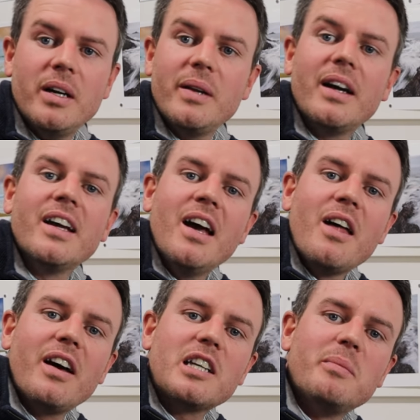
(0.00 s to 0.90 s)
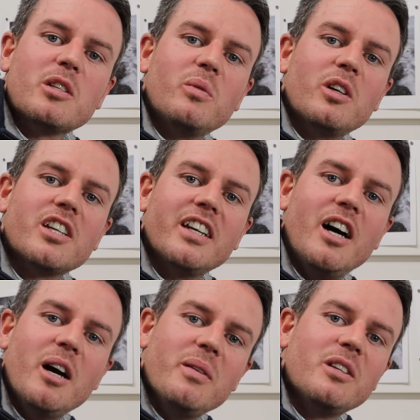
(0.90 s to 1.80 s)
But anyway, thanks so much for watching.
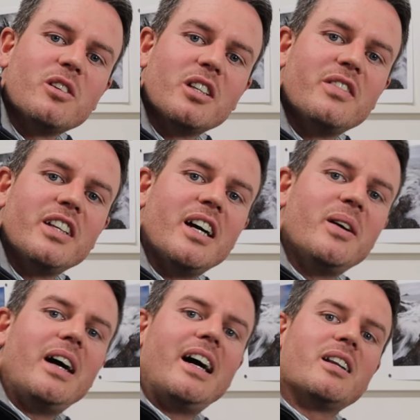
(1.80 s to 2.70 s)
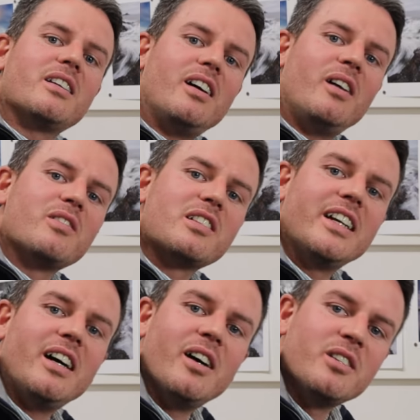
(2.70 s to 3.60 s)
I hope you enjoyed the video, and
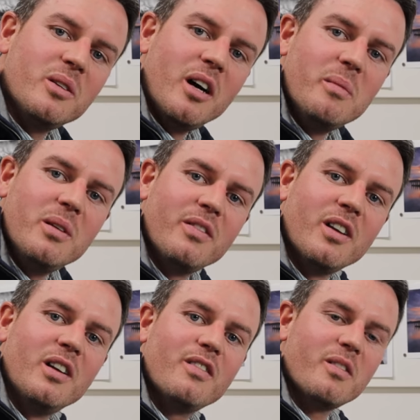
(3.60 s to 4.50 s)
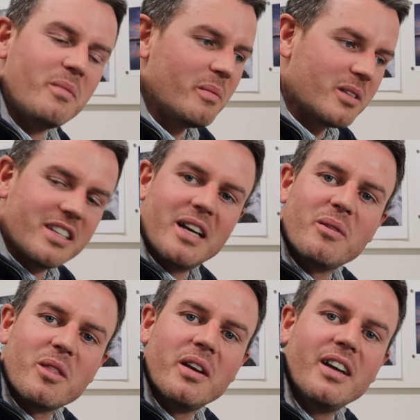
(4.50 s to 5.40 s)
obviously I do hope you've learned from my mistake
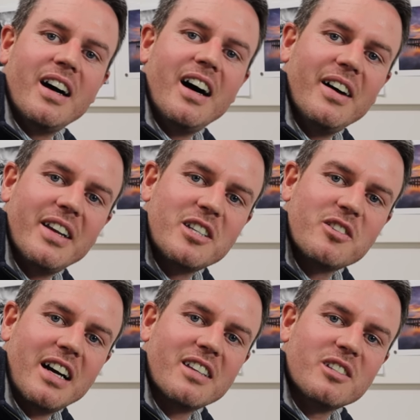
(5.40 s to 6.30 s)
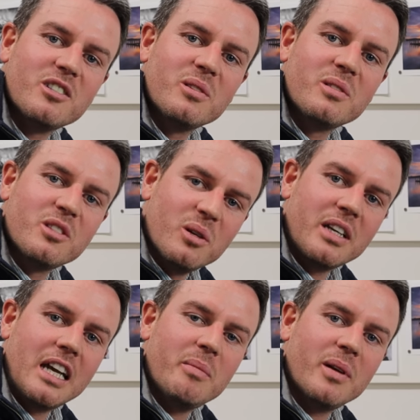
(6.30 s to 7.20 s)
with the uh, hard edge grads. I do do
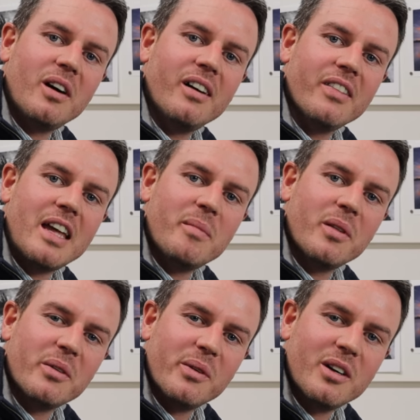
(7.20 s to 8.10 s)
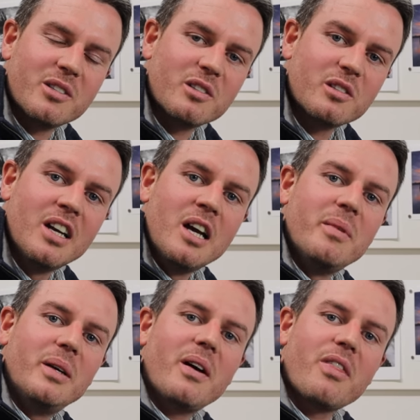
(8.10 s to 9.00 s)
keep an eye on them on the horizons.
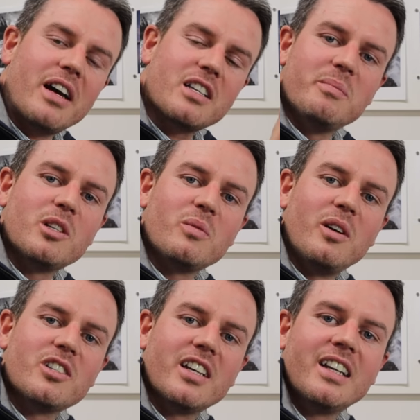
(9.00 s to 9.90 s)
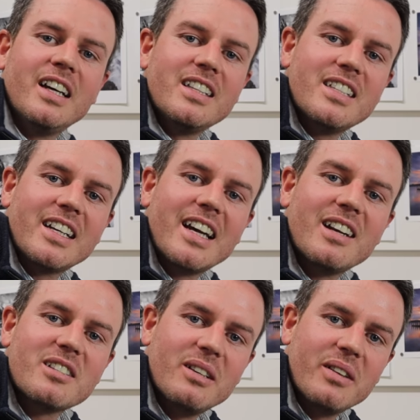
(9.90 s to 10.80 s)
But anyway, thanks so much for watching. Take care,
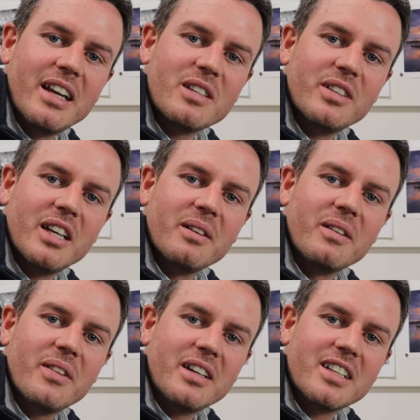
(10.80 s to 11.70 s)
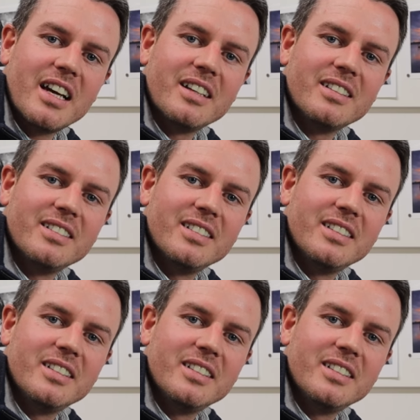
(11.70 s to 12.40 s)
and I'll see you on the next video. Thanks again.